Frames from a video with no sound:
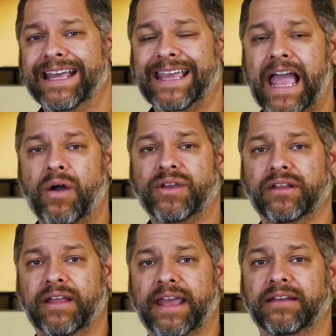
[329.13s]

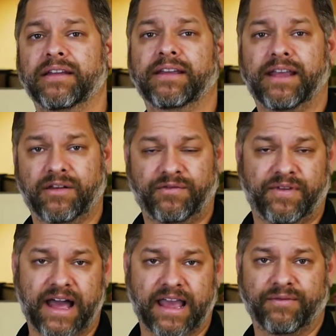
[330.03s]
calculate in
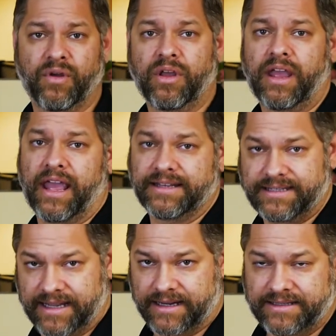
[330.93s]
5 and
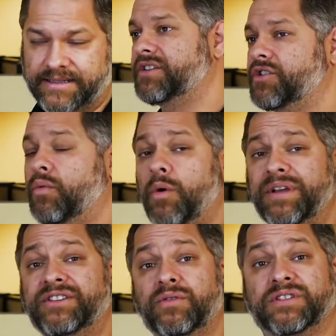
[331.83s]
6. So what we
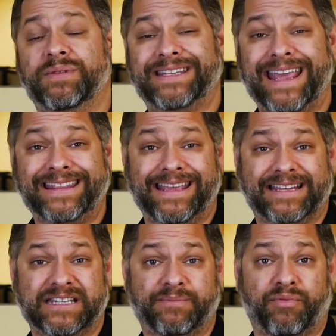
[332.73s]
do is we take the
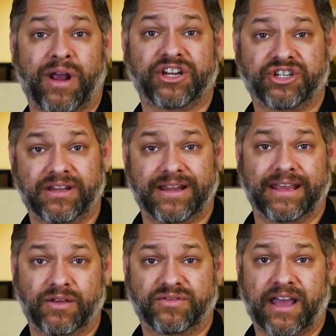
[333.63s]
expression that
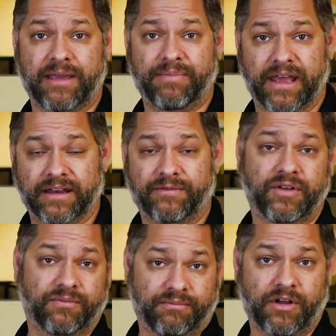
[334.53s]
you type in. If
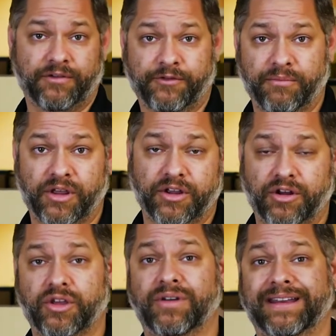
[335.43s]
you're unfamiliar,
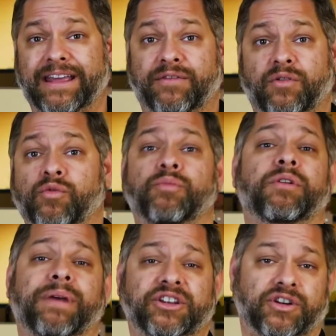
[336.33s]
you can give it a room
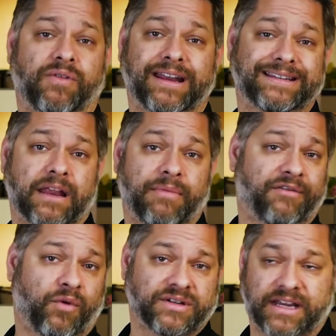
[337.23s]
dimension, right? 10 by
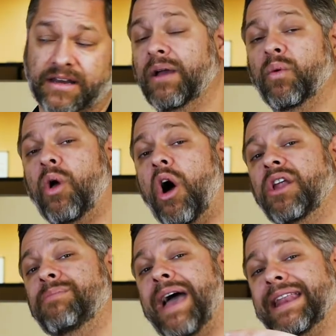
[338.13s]
14. It will
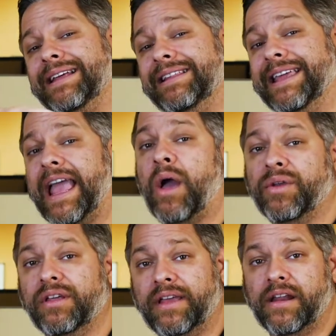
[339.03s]
automatically
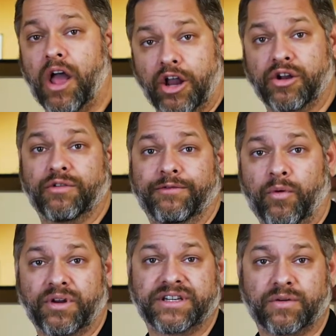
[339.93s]
calculate
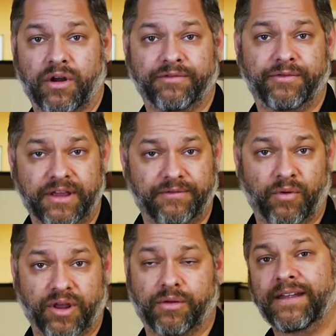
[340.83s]
140 square feet
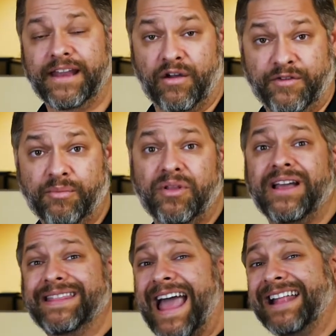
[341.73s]
for you. Now, if you
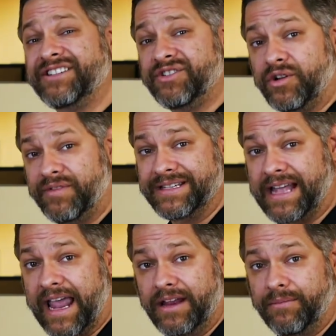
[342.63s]
plug that service
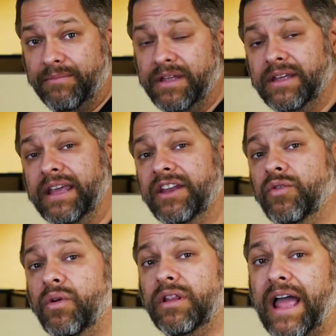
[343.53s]
item into
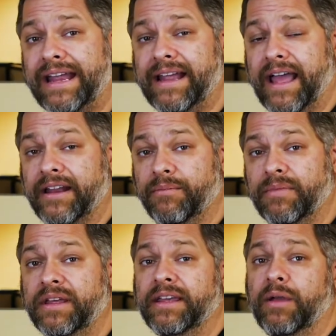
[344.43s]
a line item,
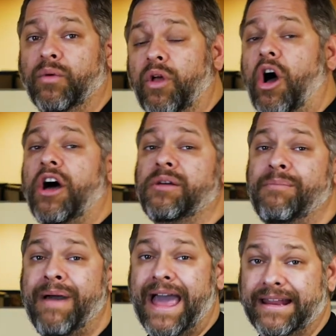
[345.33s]
it will
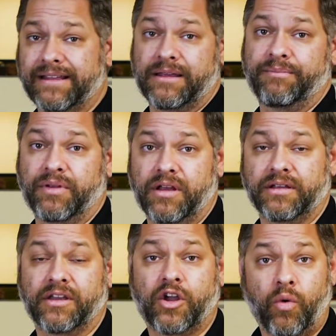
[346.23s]
automatically plug
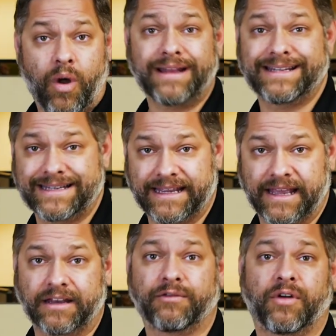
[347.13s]
the quantity
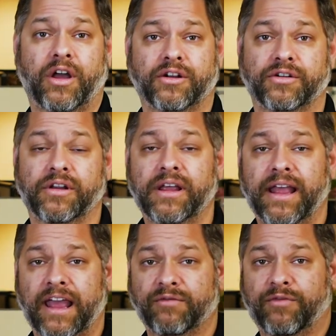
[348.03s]
in of
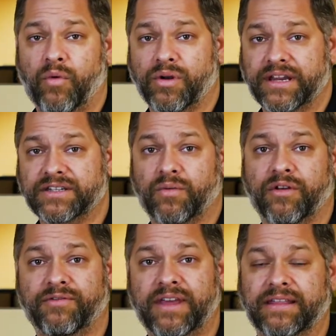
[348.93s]
140 square
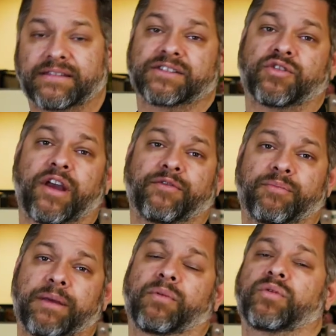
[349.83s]
feet. And this is great for
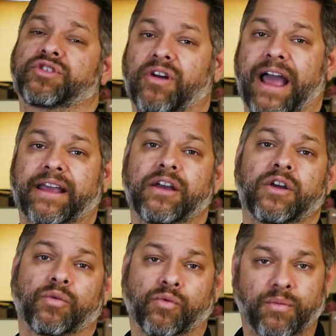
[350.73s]
people who track
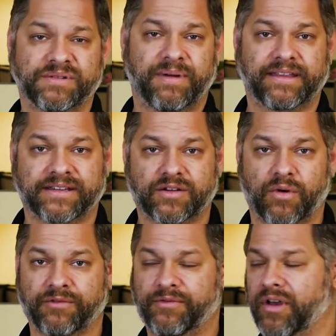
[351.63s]
rooms by the
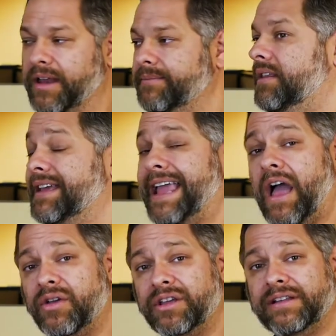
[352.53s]
square foot. The
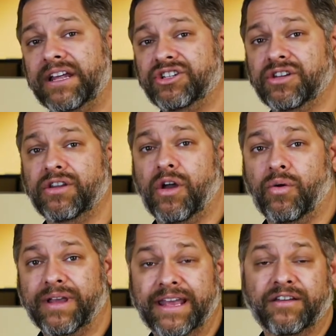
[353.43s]
calculation,
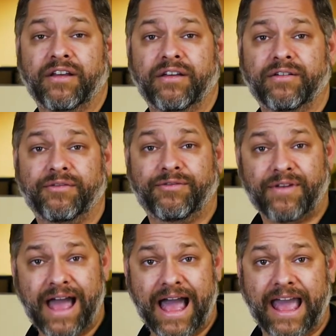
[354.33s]
though, in
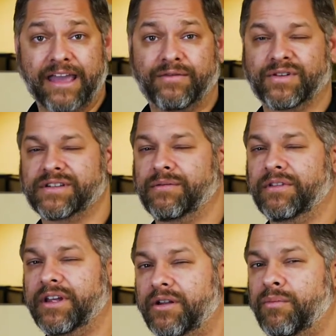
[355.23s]
5 was a
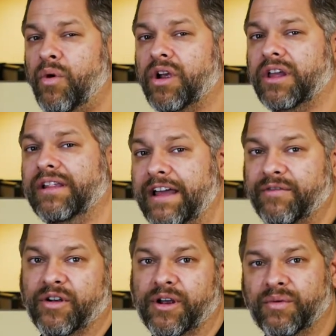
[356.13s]
little more
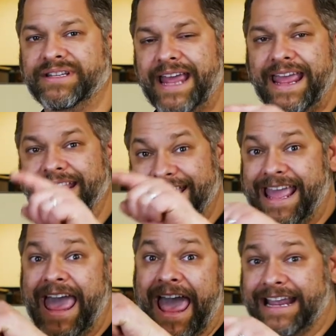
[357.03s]
clever. It would take the
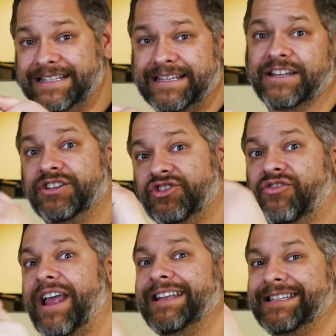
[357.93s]
x and
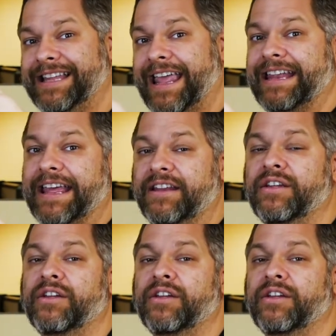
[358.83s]
translate it